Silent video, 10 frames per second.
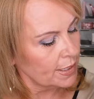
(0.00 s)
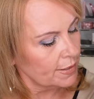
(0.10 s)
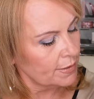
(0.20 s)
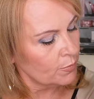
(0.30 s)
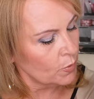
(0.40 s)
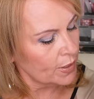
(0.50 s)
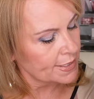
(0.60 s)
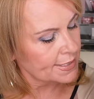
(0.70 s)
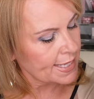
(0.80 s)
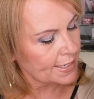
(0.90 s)
And boy,
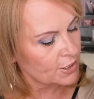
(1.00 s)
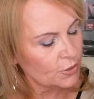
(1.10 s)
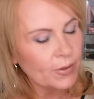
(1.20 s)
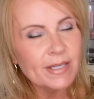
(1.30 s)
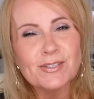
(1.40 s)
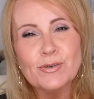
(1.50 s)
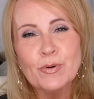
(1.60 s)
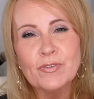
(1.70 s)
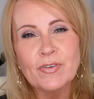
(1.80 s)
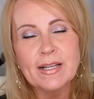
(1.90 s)
does that do a
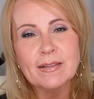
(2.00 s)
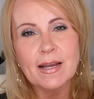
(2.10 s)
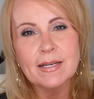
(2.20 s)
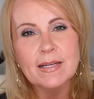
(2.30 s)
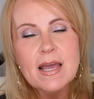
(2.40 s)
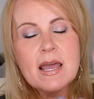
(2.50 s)
super fine line.